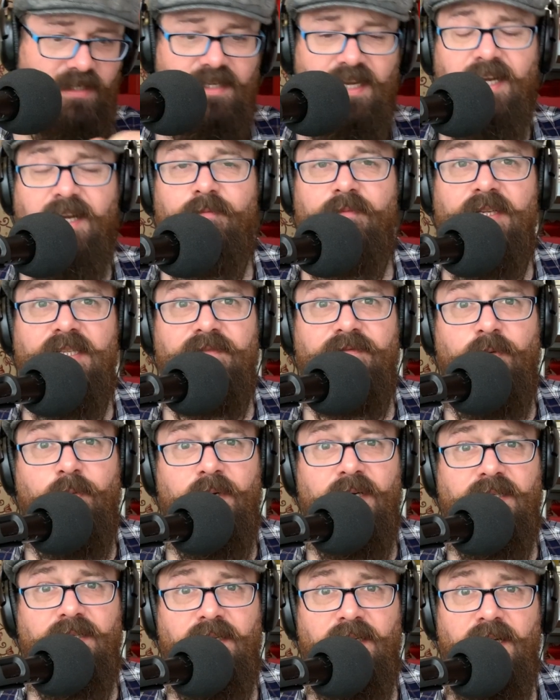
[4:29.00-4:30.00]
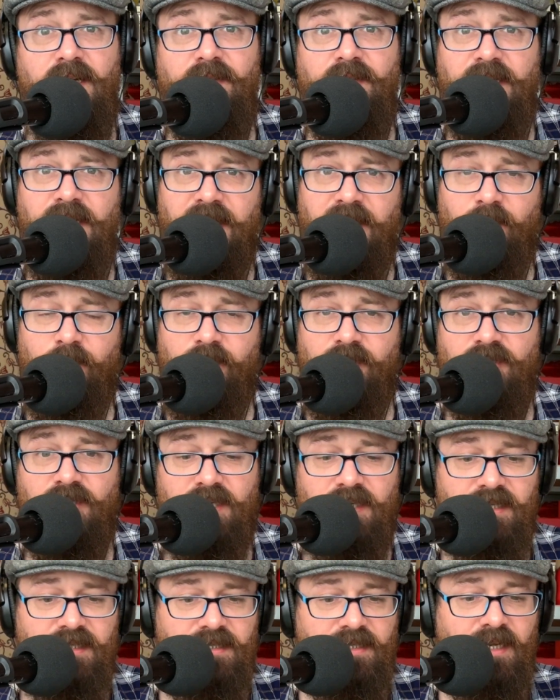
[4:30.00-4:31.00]
second reason for wanting to learn the language
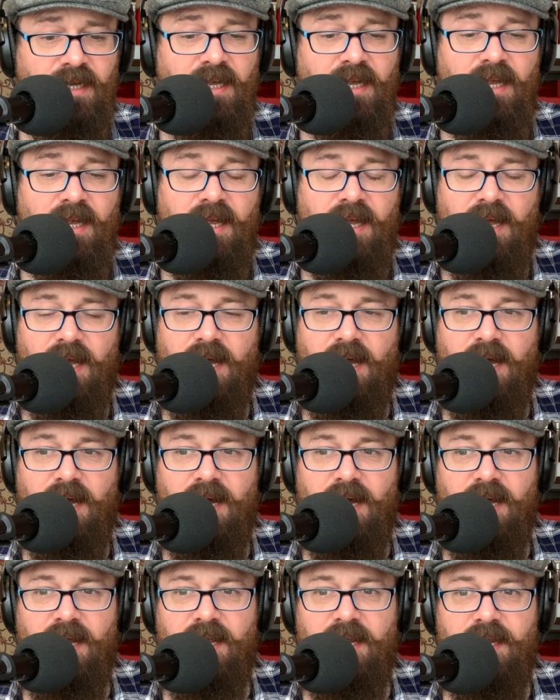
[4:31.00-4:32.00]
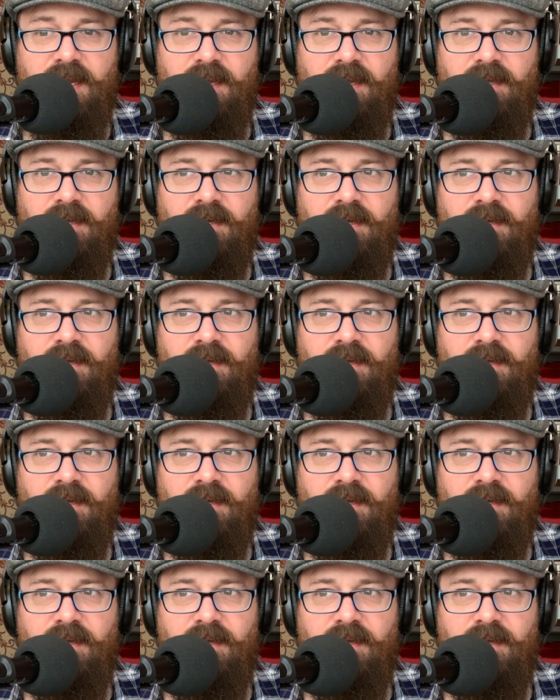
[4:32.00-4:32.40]
is I